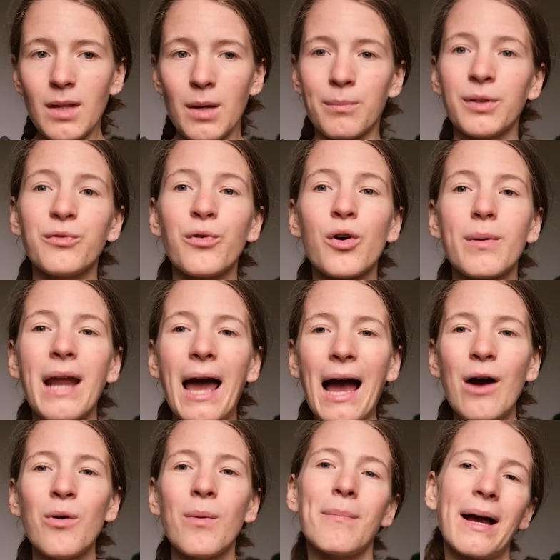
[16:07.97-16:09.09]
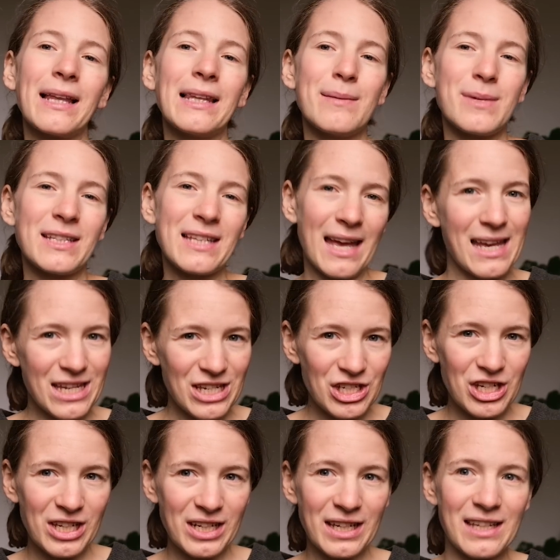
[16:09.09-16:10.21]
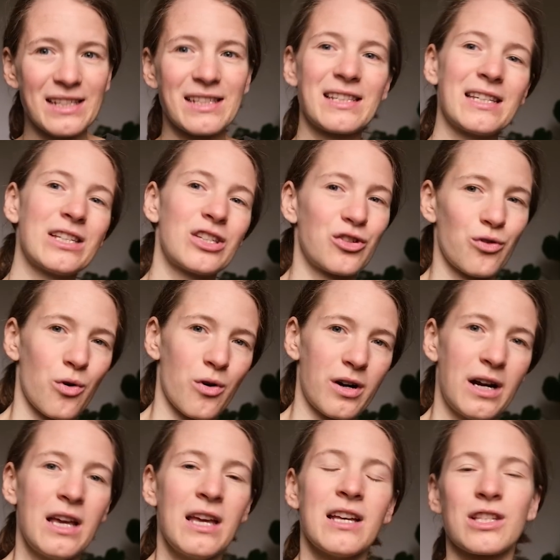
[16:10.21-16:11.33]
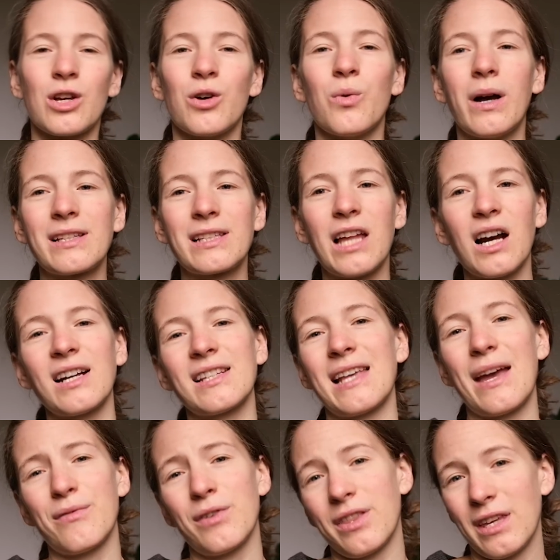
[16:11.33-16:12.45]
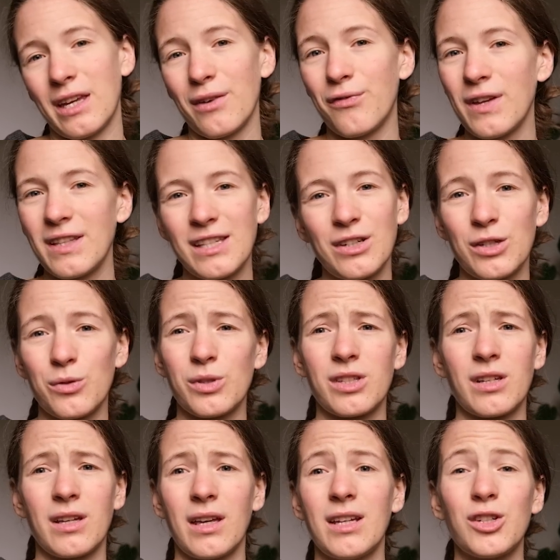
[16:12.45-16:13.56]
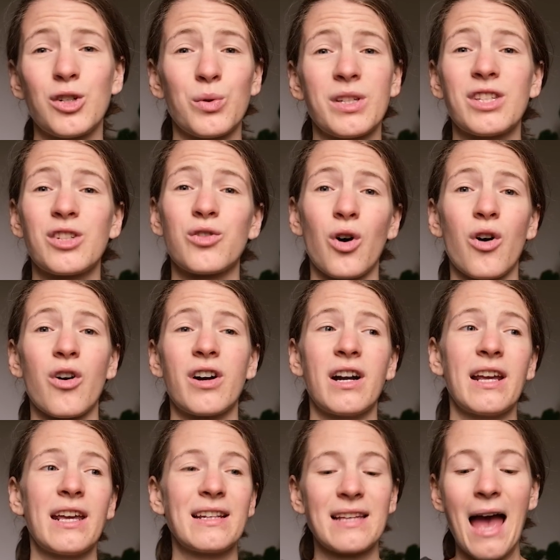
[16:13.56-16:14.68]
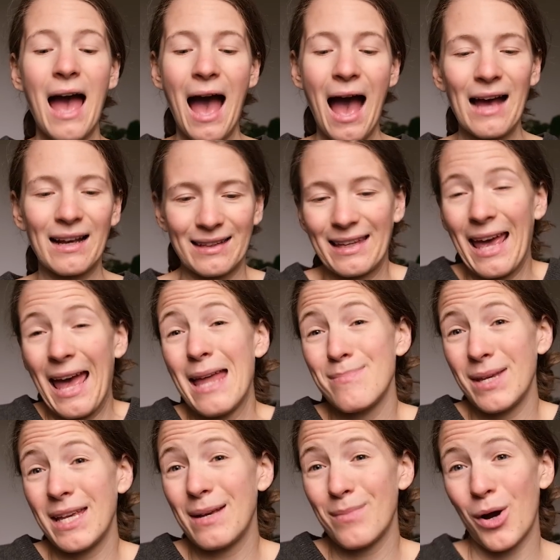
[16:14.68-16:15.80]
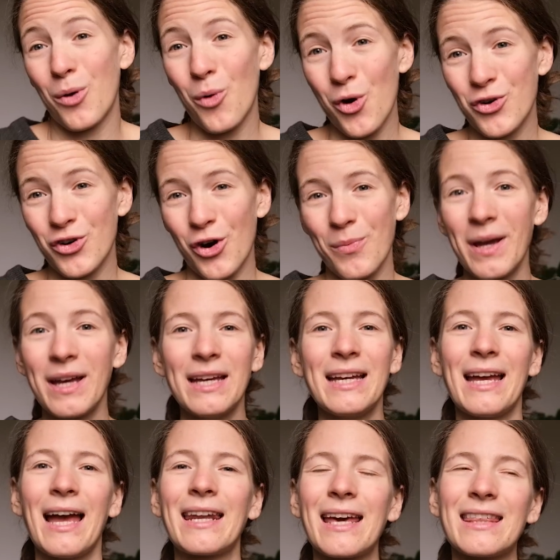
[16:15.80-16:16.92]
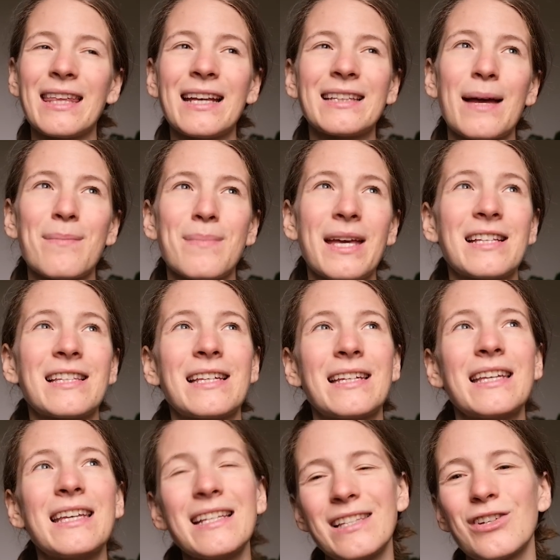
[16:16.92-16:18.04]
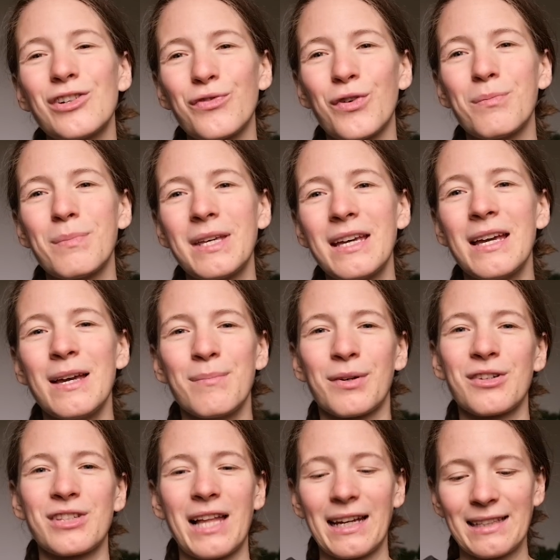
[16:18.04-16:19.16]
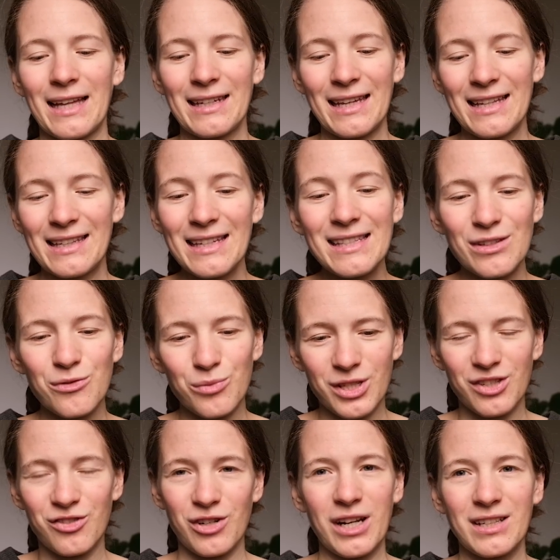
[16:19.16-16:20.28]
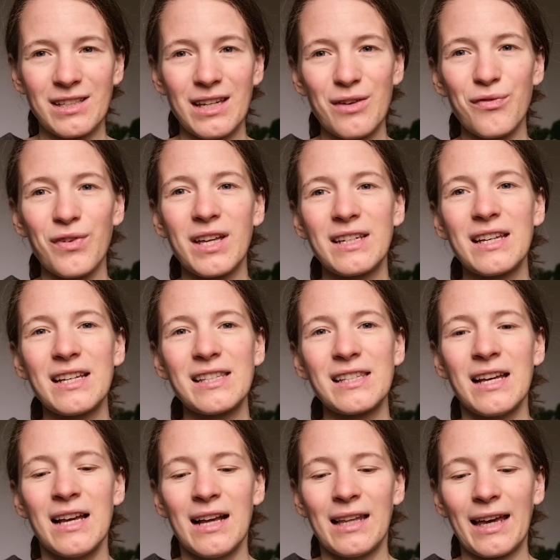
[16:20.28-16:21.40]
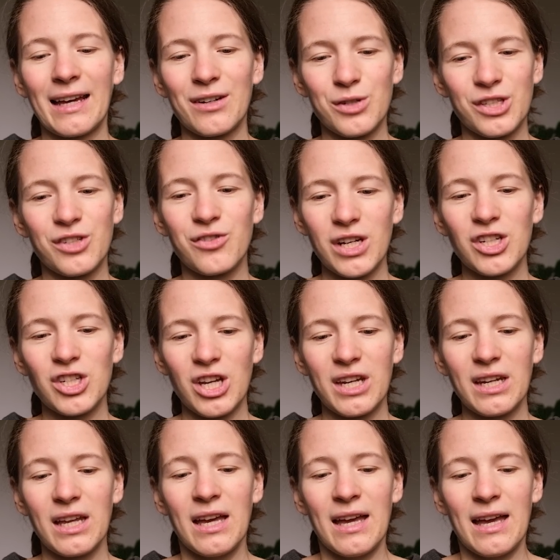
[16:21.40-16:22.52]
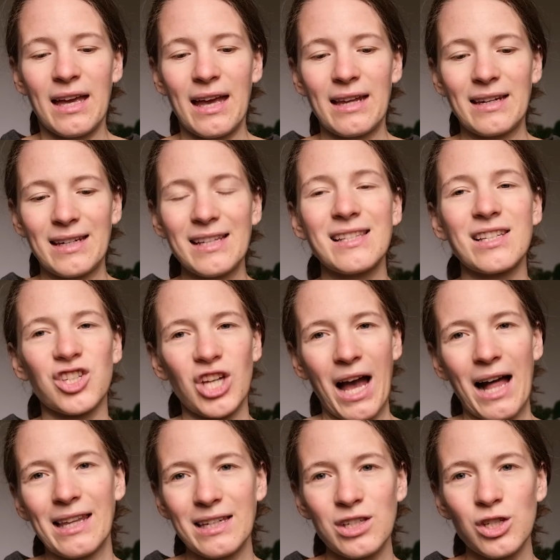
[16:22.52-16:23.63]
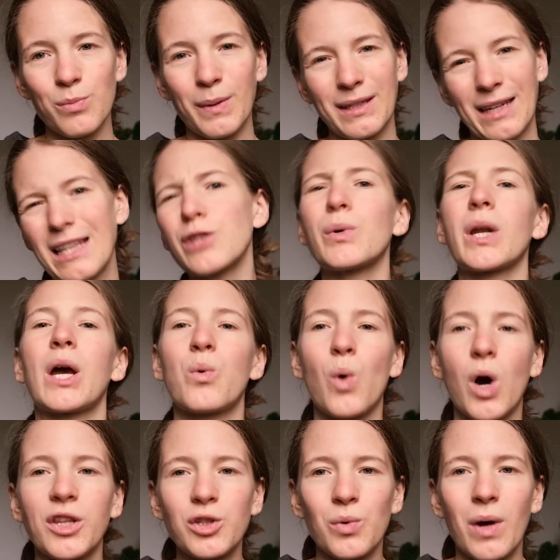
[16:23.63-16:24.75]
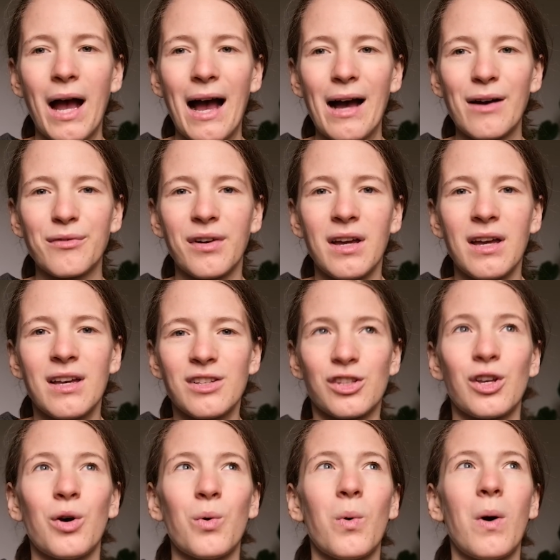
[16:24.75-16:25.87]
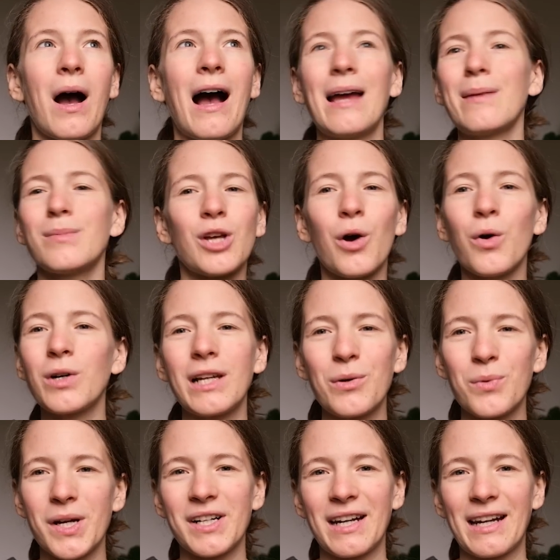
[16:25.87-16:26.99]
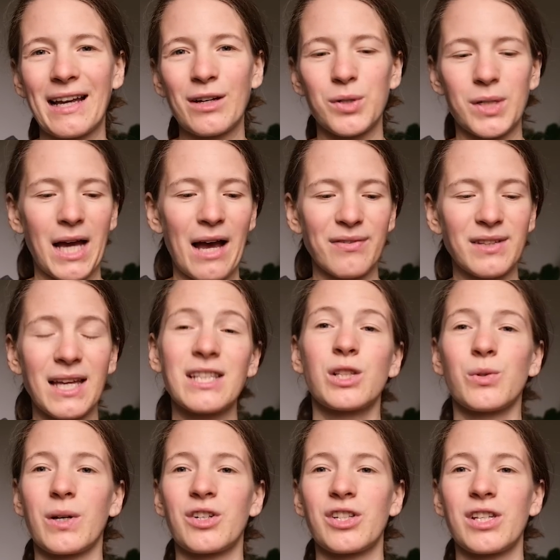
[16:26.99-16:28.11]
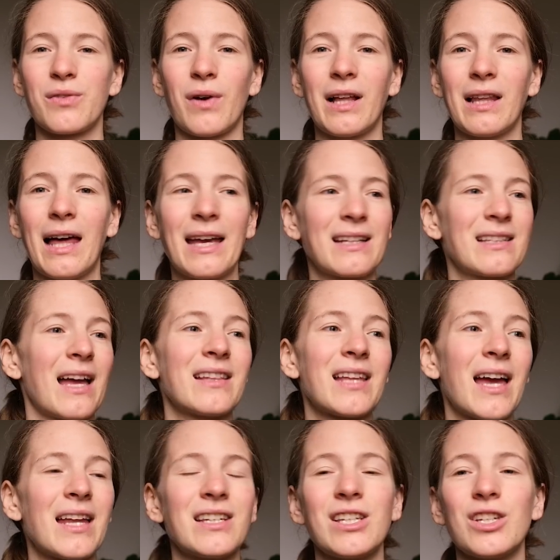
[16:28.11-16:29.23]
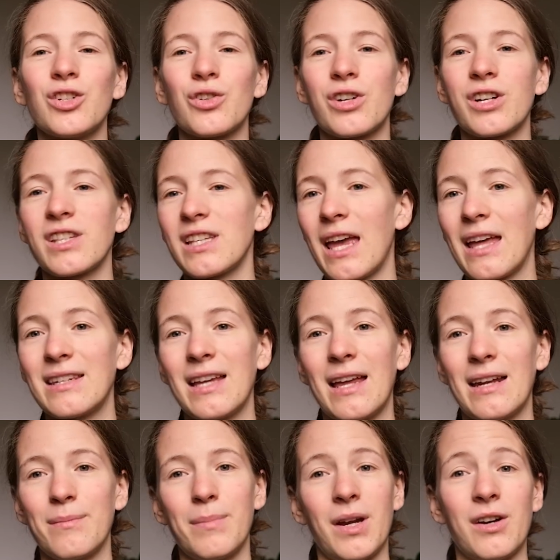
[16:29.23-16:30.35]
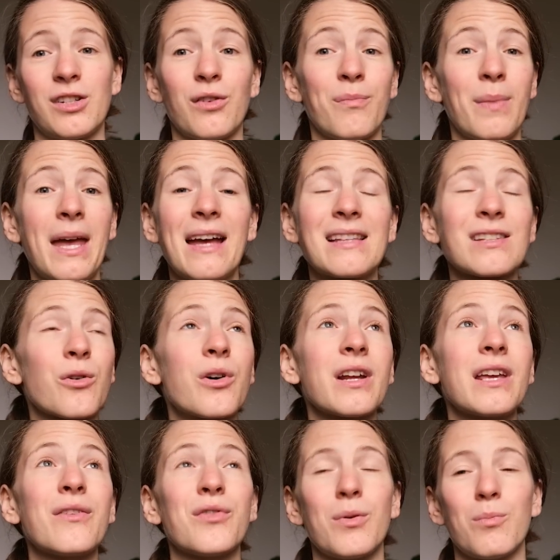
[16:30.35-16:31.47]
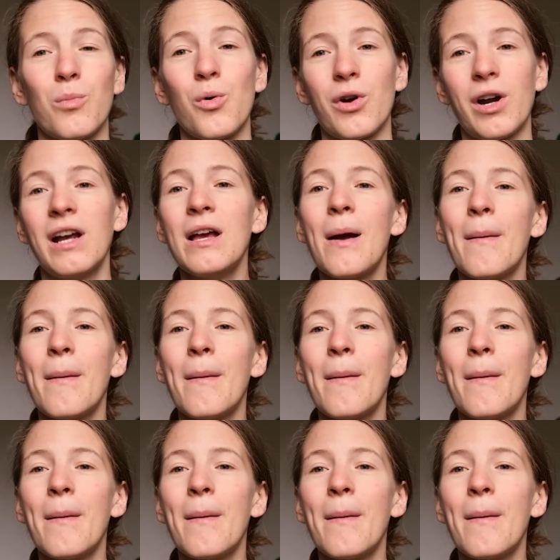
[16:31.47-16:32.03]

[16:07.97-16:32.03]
But for now, my limitation is this drawer. So as long as everything fits into this drawer, it can be in my wardrobe. And I think that makes it easier for me because like that it is restrictive, it is like a restriction and it is a challenge, but that's what I want to have. So I'm totally aware that I could have 10 sweaters if I liked and 10 t-shirts and 10 pairs of pants or even more.